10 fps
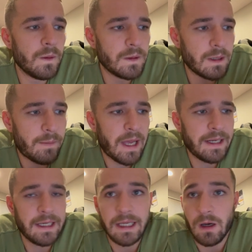
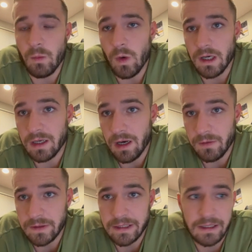Depending on what
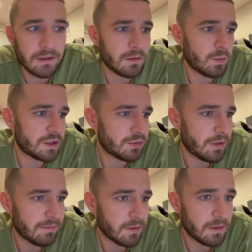color, which
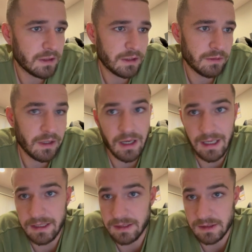level you
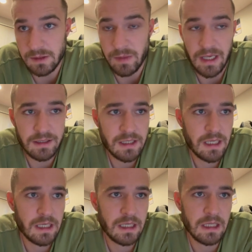got and spent,
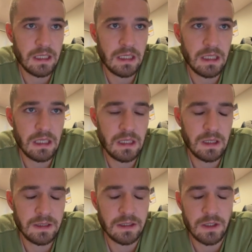
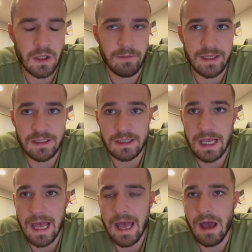determines
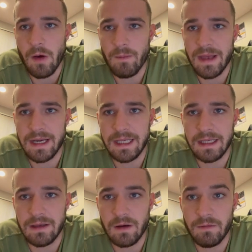how
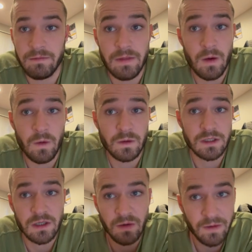many of
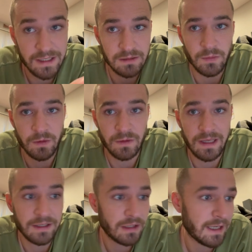those collectible
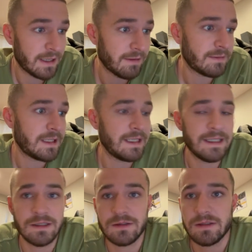
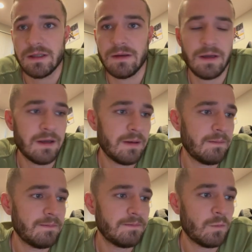NFTs,
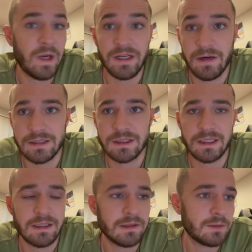Wayne
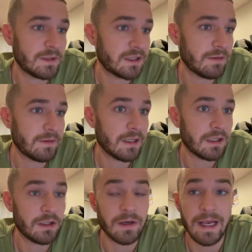Gretzky specific,
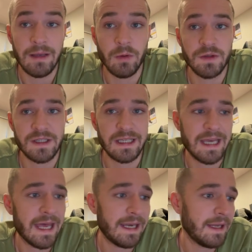you're able to
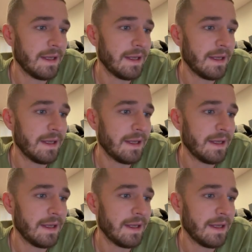get.